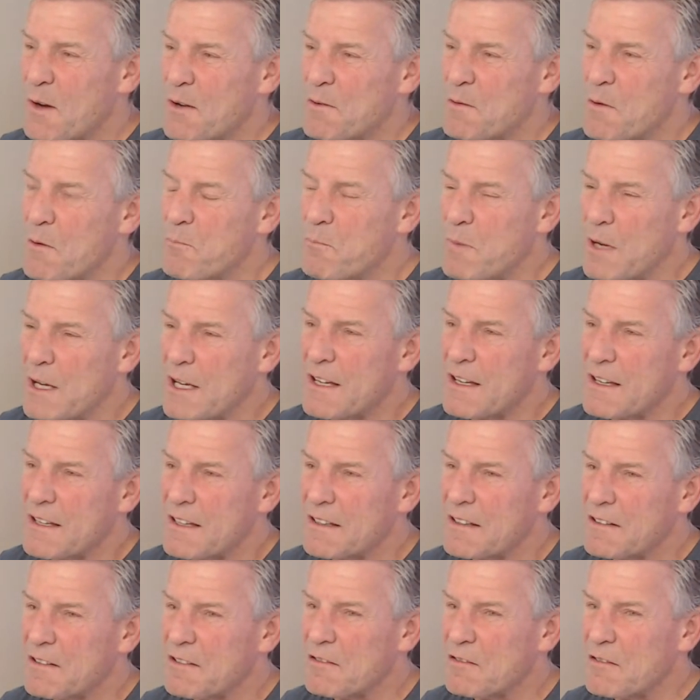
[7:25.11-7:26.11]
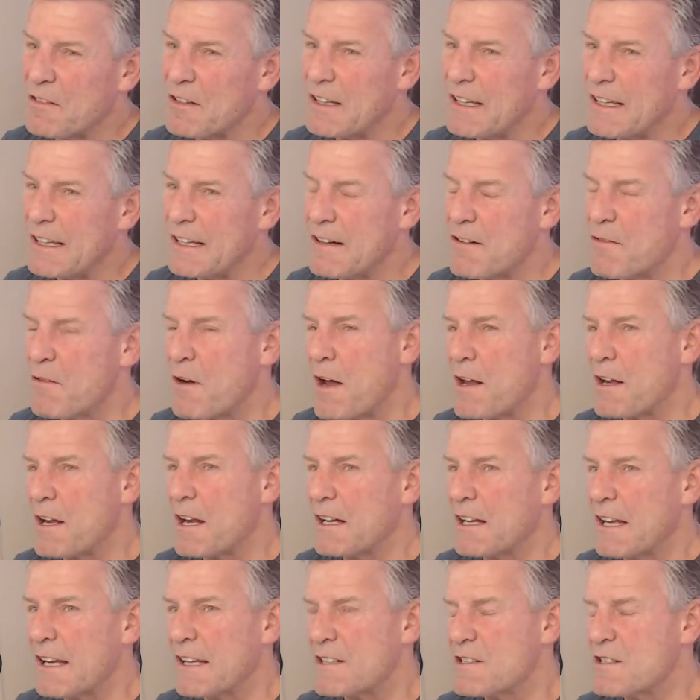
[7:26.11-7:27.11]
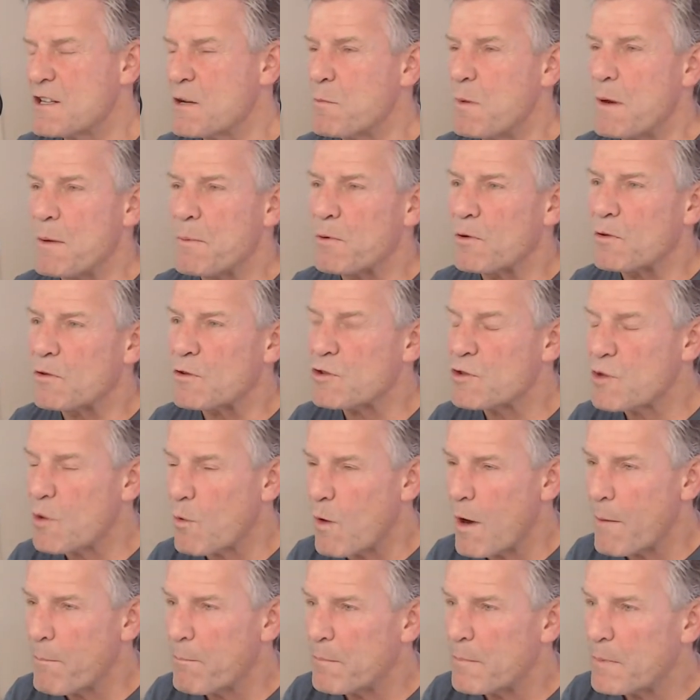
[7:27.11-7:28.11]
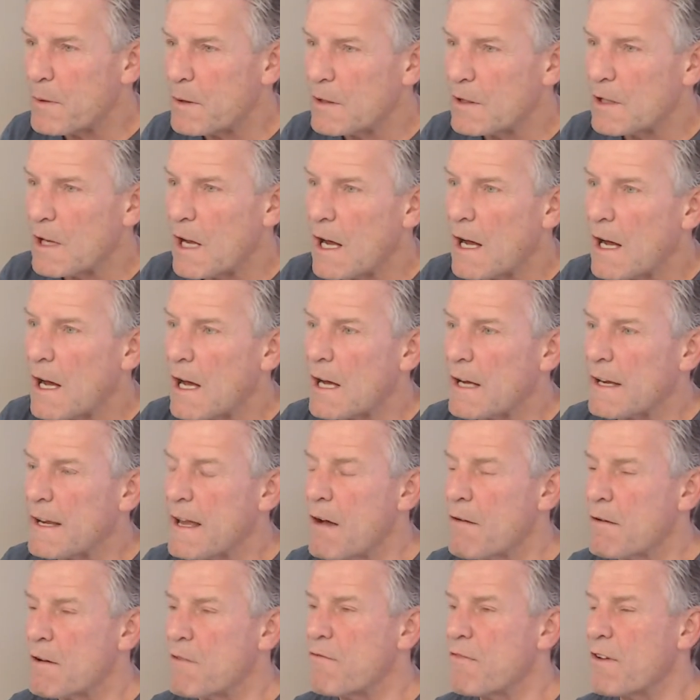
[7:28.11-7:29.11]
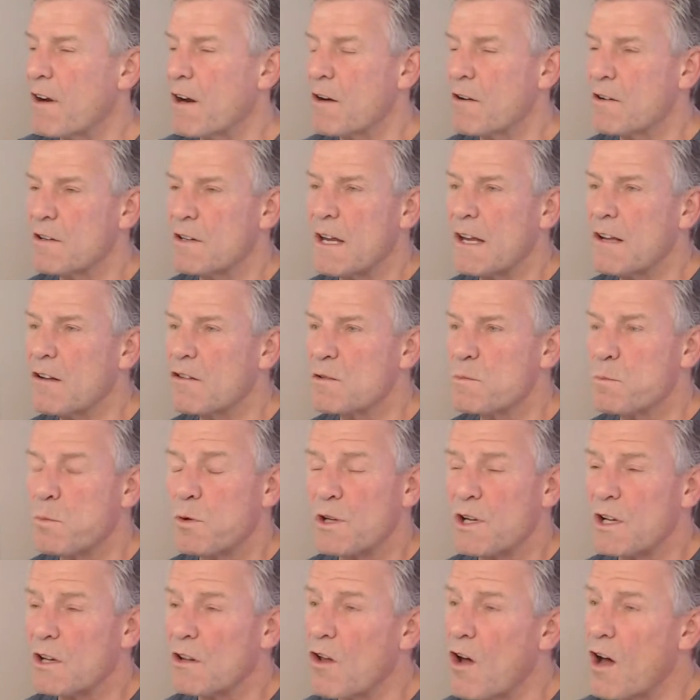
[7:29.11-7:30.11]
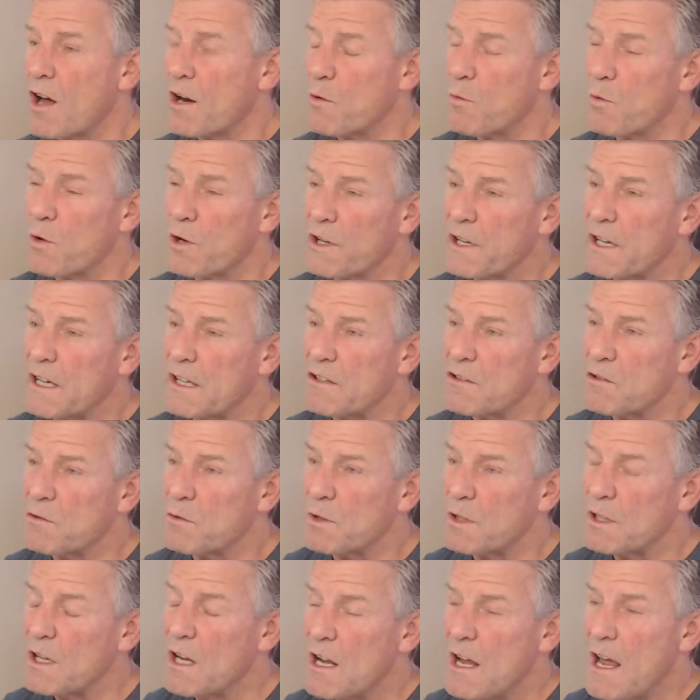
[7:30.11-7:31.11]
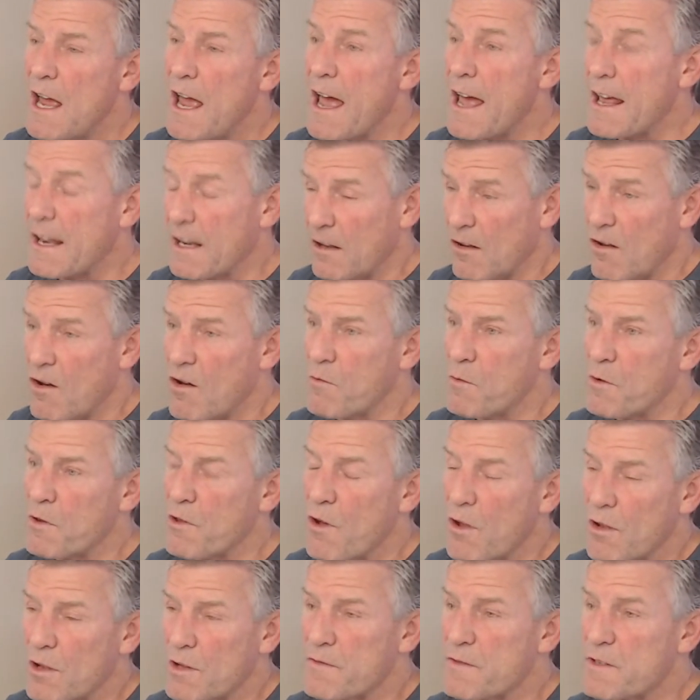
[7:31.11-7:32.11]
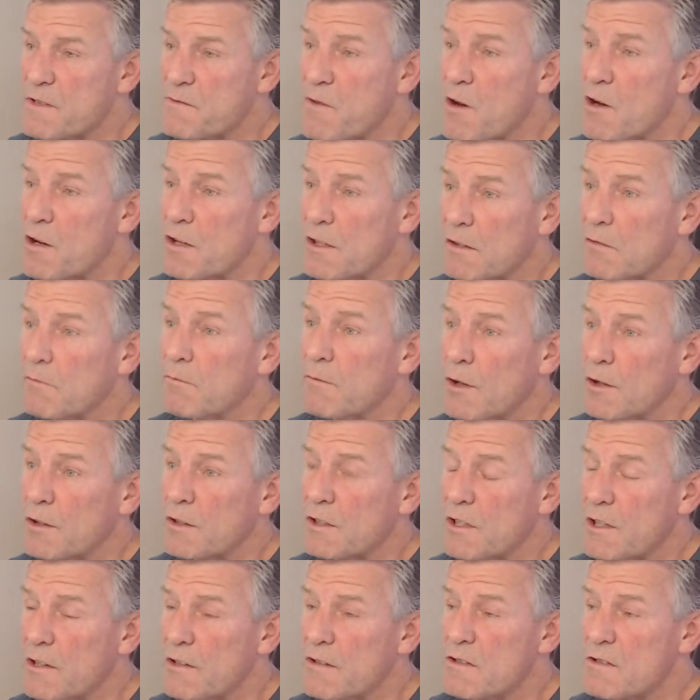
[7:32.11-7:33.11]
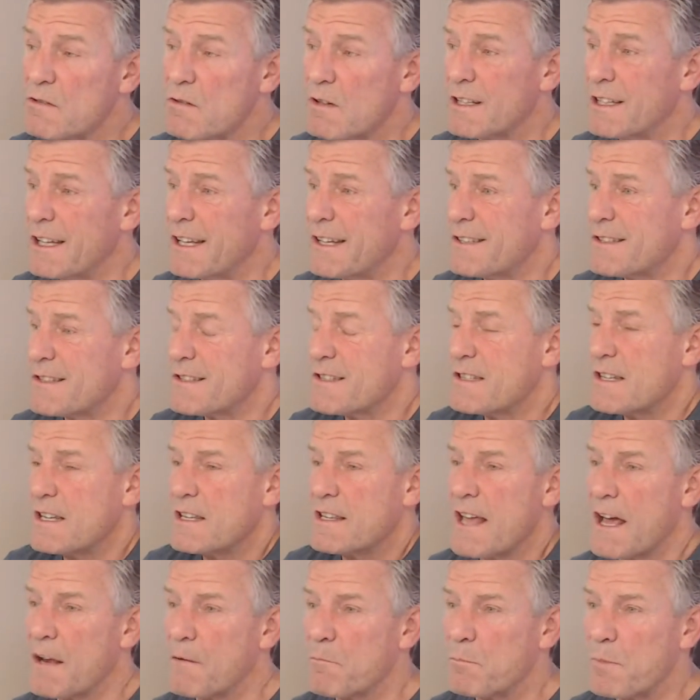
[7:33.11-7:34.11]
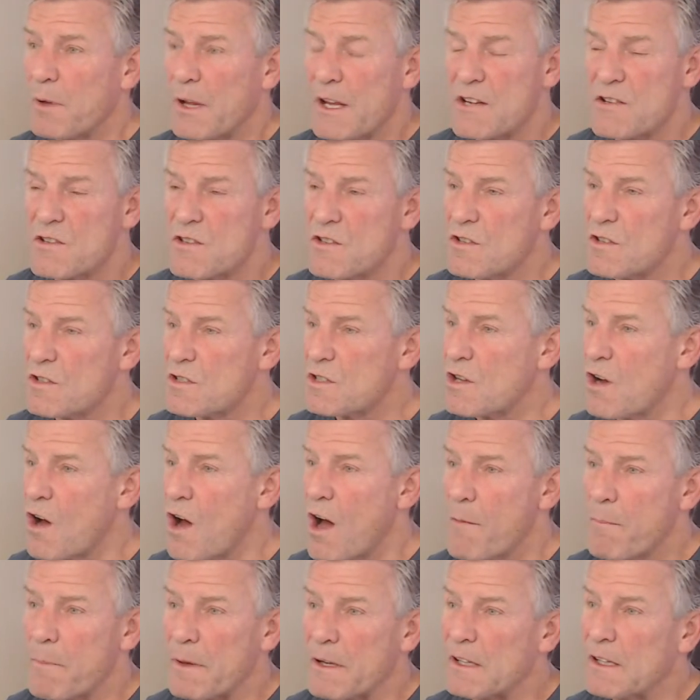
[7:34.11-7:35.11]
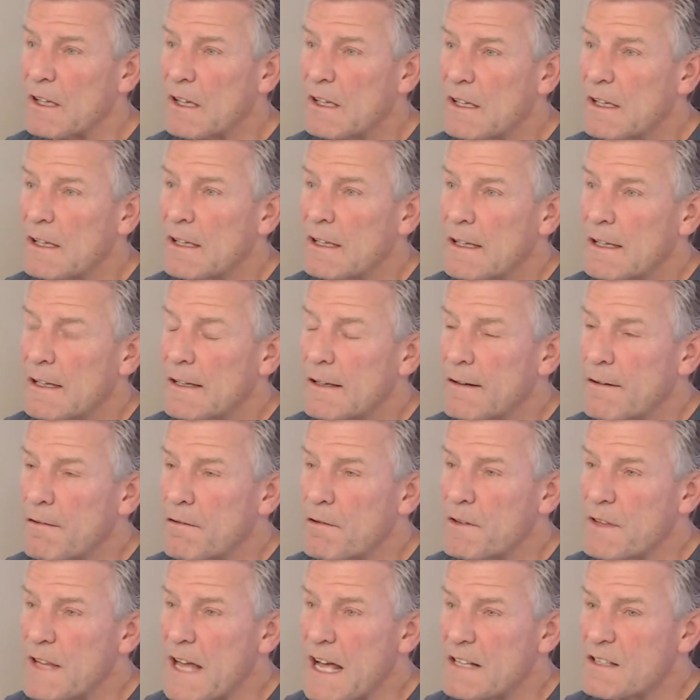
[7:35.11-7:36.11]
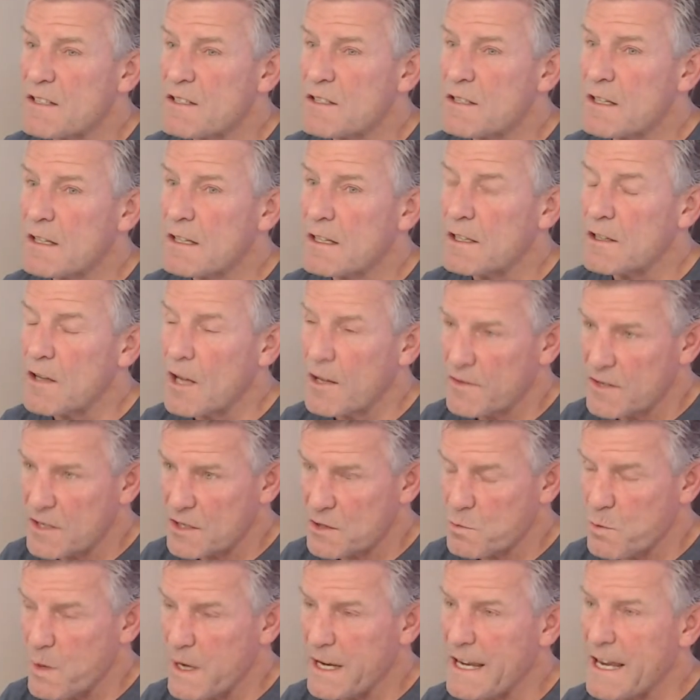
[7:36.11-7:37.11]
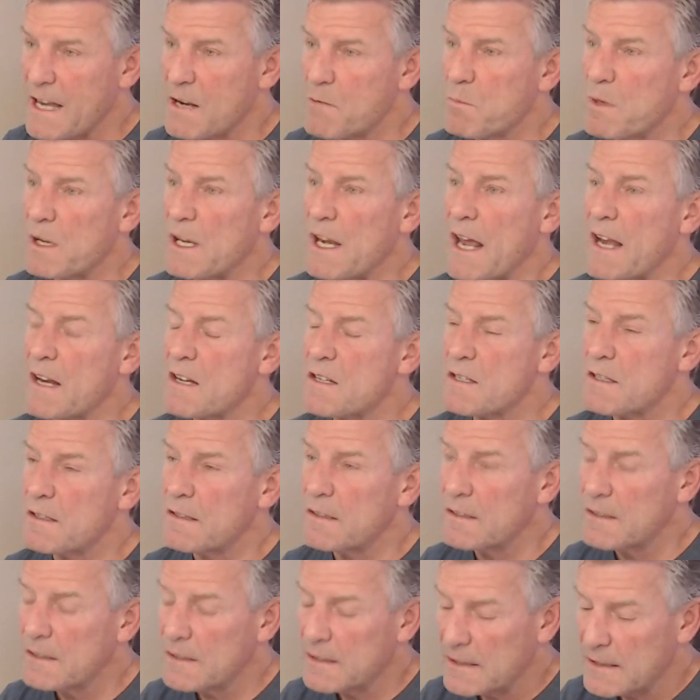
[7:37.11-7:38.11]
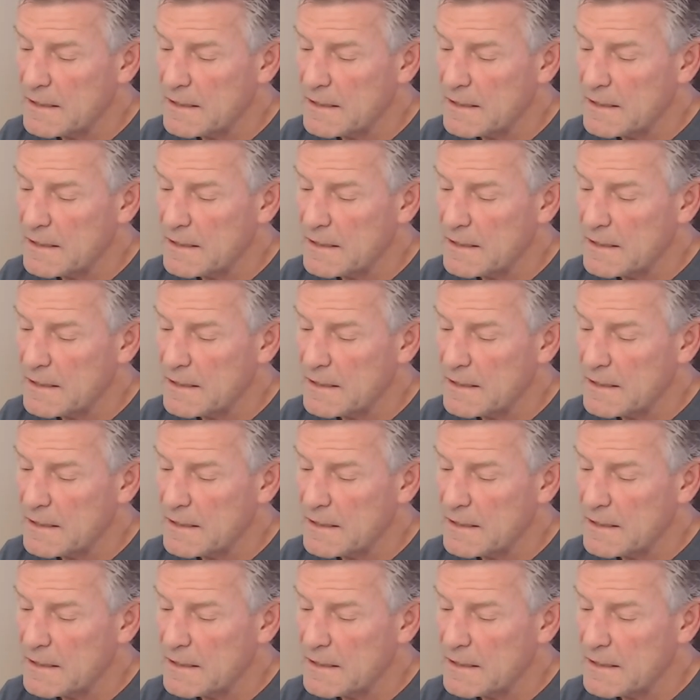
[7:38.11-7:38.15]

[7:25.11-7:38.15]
a big, I'd like to see people show up. County Fair, Dale's put a lot of work into it, and along with all of his volunteers. So I'd like to see that place just hopping, and that's not this weekend, but next,